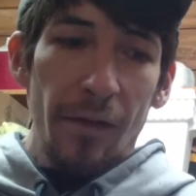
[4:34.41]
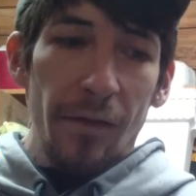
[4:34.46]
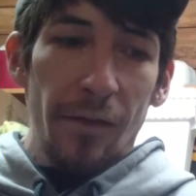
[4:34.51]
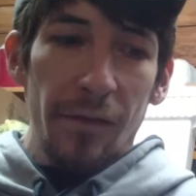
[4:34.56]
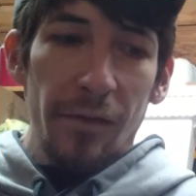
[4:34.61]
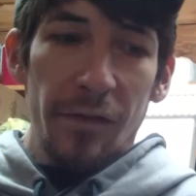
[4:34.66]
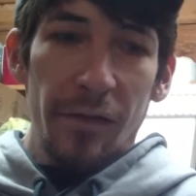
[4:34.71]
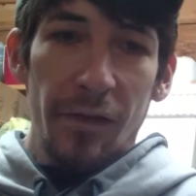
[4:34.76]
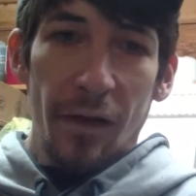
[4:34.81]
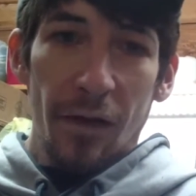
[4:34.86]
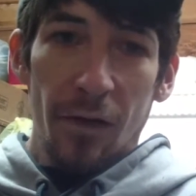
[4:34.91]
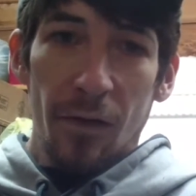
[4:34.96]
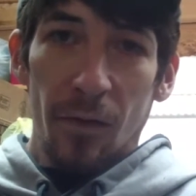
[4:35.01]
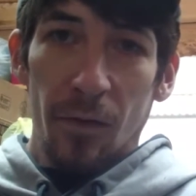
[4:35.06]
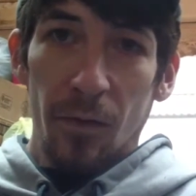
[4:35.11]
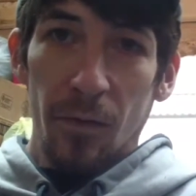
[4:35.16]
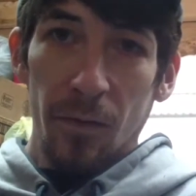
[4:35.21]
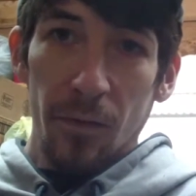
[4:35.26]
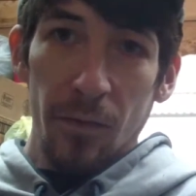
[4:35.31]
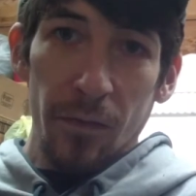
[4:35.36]

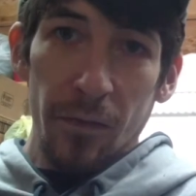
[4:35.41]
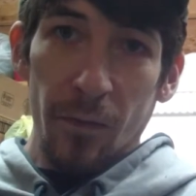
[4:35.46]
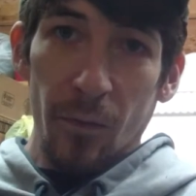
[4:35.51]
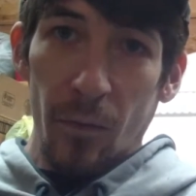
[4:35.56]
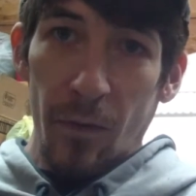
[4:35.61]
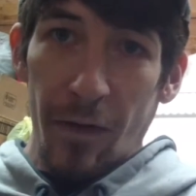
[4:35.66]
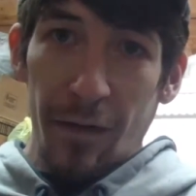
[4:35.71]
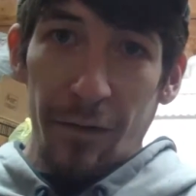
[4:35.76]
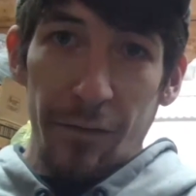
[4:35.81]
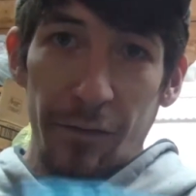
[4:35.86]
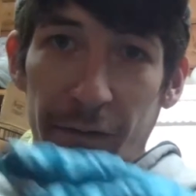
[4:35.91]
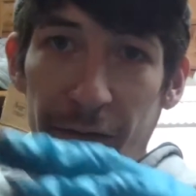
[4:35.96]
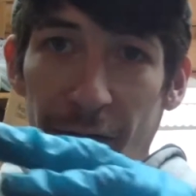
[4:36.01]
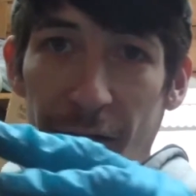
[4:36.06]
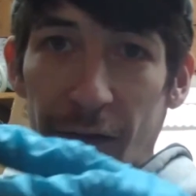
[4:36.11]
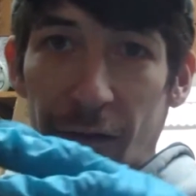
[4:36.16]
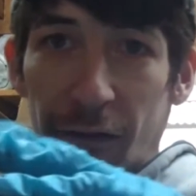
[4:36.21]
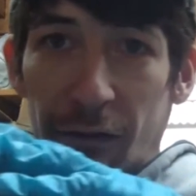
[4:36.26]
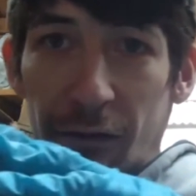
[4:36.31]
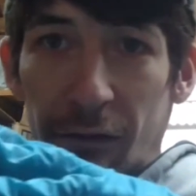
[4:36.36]
So whenever the
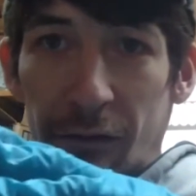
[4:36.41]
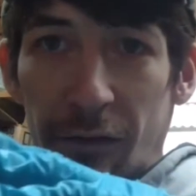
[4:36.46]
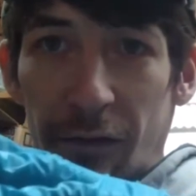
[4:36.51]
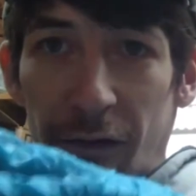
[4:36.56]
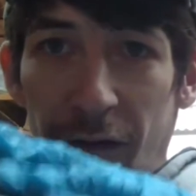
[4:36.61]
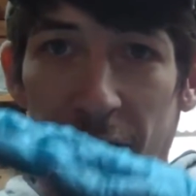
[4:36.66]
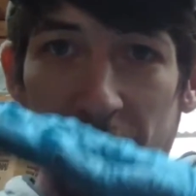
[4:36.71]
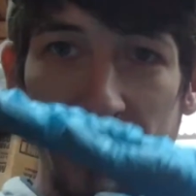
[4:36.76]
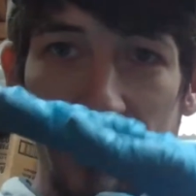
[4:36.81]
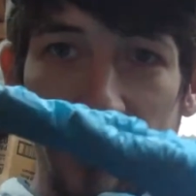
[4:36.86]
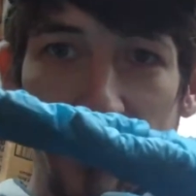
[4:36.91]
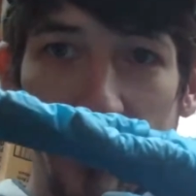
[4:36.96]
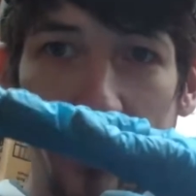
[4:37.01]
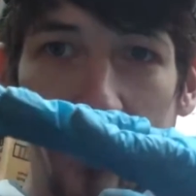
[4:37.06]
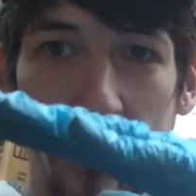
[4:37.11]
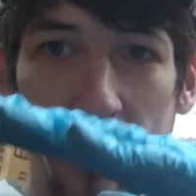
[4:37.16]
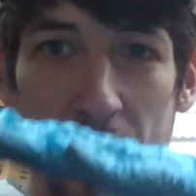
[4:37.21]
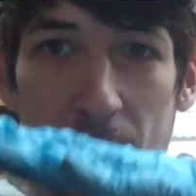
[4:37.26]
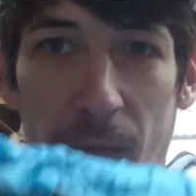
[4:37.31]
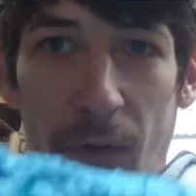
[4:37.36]
cylinder's at
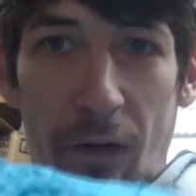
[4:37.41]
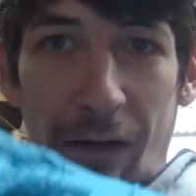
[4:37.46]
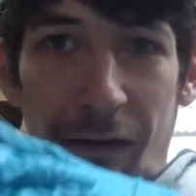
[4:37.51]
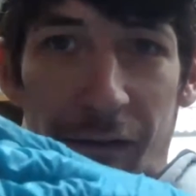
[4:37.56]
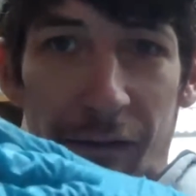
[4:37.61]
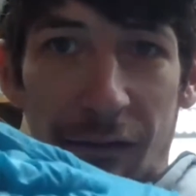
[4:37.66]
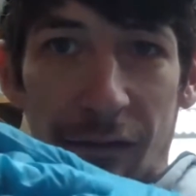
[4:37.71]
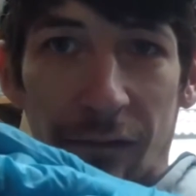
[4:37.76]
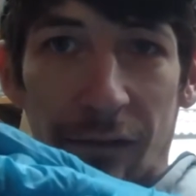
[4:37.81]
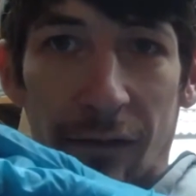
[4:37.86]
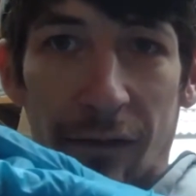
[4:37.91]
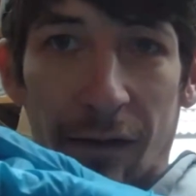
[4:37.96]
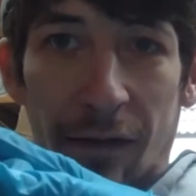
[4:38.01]
full compression